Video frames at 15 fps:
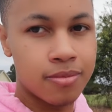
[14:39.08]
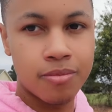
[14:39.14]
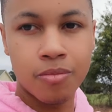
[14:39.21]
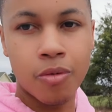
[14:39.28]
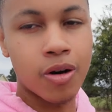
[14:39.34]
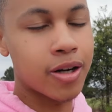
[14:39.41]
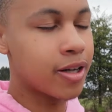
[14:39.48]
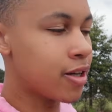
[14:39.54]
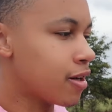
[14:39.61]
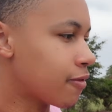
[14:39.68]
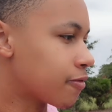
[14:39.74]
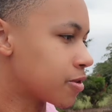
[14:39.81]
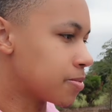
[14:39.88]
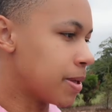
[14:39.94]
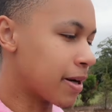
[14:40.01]
more than enough
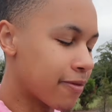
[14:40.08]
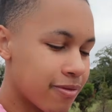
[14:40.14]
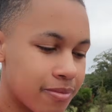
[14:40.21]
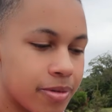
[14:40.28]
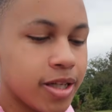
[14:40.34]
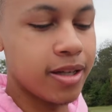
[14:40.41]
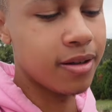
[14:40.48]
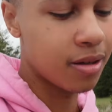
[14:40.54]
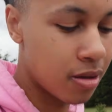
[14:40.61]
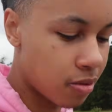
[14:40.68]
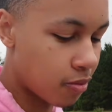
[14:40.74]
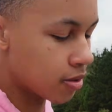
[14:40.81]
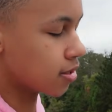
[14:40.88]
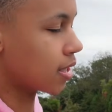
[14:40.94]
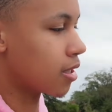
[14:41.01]
respect for me, the
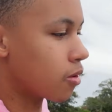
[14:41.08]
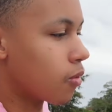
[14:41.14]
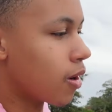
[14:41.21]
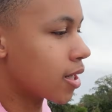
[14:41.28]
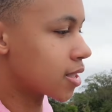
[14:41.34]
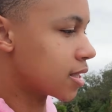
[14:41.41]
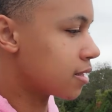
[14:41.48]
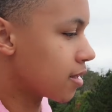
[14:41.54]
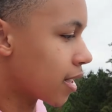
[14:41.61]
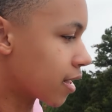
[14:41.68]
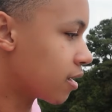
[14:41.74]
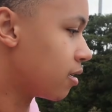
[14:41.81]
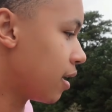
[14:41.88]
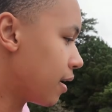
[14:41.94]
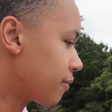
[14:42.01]
ones that are watching, like
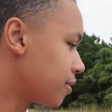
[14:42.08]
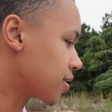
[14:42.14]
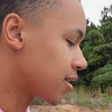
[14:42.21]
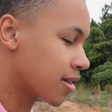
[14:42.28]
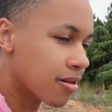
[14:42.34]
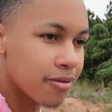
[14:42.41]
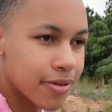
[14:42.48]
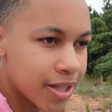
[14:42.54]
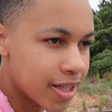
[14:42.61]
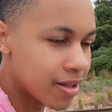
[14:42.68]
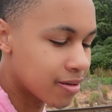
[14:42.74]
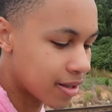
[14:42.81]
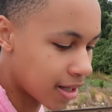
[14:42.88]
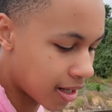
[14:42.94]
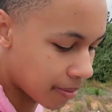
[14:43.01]
in every single
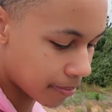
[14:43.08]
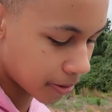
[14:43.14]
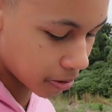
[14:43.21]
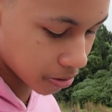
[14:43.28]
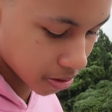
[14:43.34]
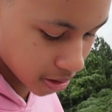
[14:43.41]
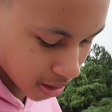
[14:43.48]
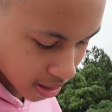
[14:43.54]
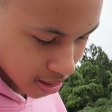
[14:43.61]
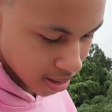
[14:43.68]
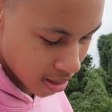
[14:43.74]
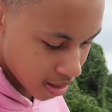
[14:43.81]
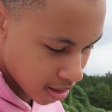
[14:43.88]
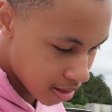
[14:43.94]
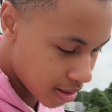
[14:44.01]
video that I post.
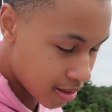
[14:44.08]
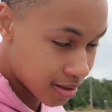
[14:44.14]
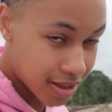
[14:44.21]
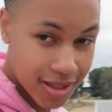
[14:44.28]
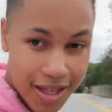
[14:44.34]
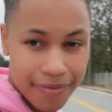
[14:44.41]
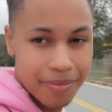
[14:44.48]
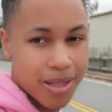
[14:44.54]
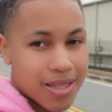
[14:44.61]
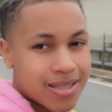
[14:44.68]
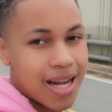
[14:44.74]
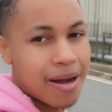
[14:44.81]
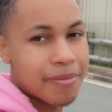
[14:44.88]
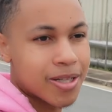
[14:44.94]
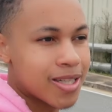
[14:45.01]
Just giving me the
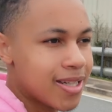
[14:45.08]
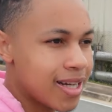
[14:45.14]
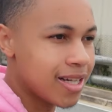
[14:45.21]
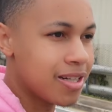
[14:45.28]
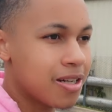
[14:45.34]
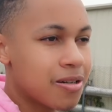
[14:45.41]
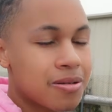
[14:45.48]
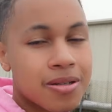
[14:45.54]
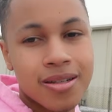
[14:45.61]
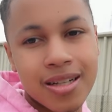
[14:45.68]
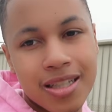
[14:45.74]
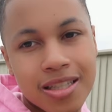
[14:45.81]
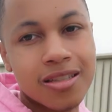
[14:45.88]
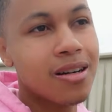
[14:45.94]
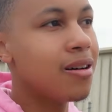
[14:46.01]
time of the day, you know,
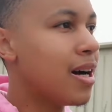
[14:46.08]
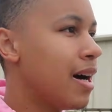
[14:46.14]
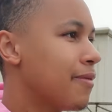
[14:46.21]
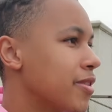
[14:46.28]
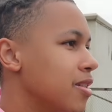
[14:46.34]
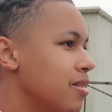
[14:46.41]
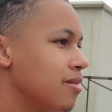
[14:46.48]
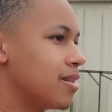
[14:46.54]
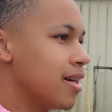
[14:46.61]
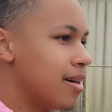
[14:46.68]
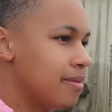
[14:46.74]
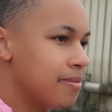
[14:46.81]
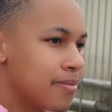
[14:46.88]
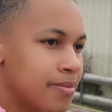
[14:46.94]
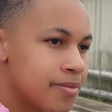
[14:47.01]
because you don't have to do that.
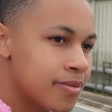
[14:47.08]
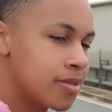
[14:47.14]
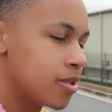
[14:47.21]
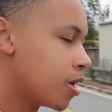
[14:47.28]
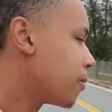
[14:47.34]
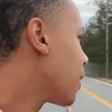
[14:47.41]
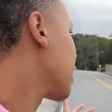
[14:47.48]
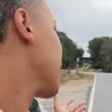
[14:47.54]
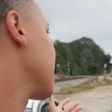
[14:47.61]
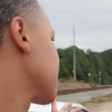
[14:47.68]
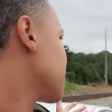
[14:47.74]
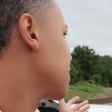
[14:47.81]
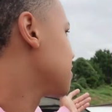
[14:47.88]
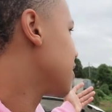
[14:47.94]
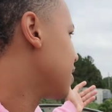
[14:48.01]
Nobody has
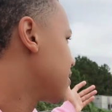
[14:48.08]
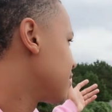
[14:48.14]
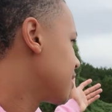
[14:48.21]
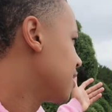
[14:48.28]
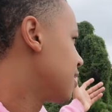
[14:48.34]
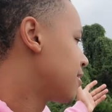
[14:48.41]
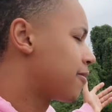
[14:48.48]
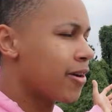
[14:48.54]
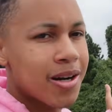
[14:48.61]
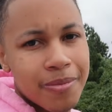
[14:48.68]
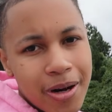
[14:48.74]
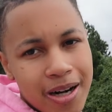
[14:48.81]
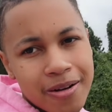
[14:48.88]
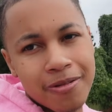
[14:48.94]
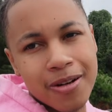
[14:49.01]
to do that for
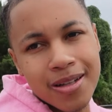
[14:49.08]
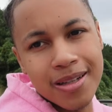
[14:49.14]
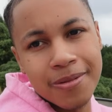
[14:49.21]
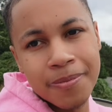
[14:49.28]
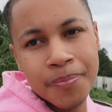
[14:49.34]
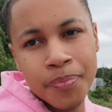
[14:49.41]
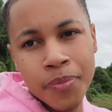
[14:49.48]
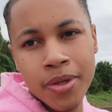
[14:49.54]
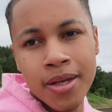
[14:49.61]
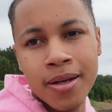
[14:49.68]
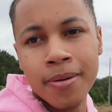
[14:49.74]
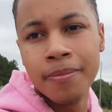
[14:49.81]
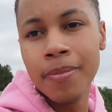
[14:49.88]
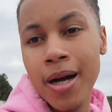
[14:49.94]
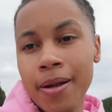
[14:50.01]
anybody, really.
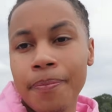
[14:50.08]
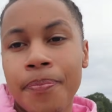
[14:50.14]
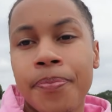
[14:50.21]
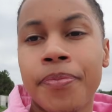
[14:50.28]
But